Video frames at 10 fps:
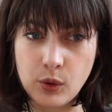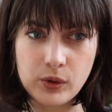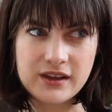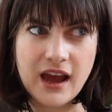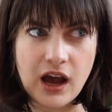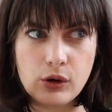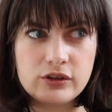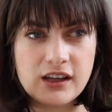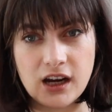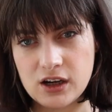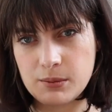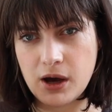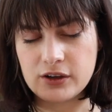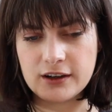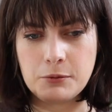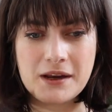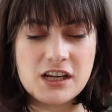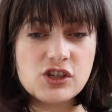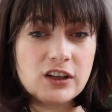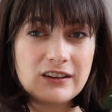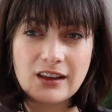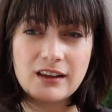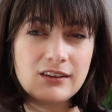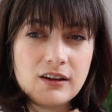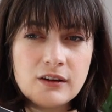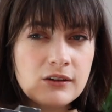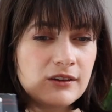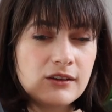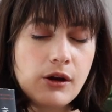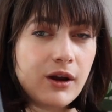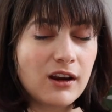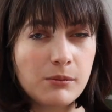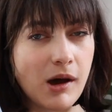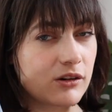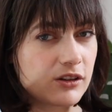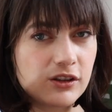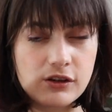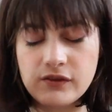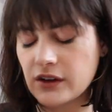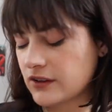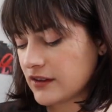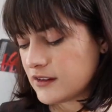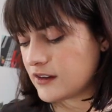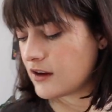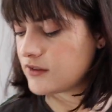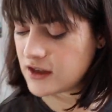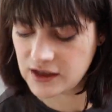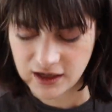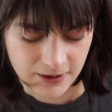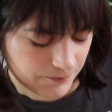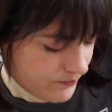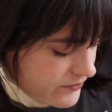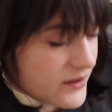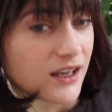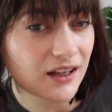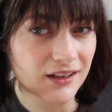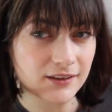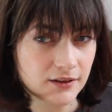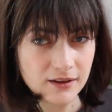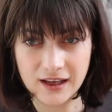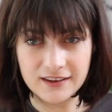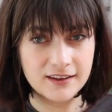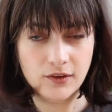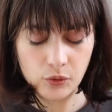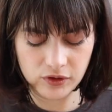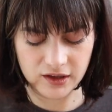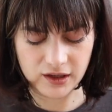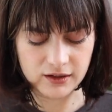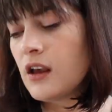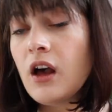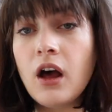without the Harry Potter expectations because there's no Harry Potter universe stuff in here. It's it's its own thing.